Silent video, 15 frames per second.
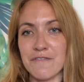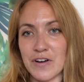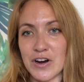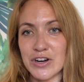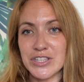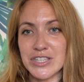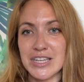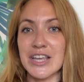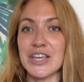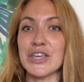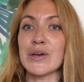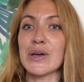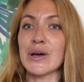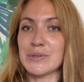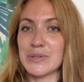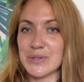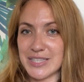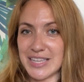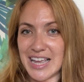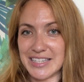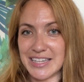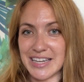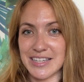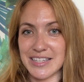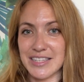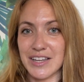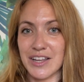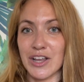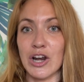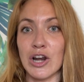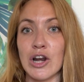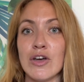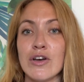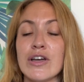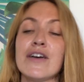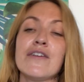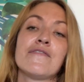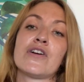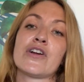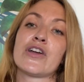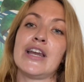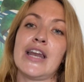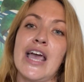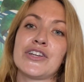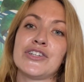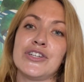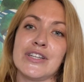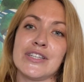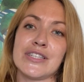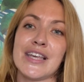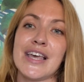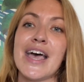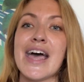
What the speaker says: first, you go to Settings, look for Connections,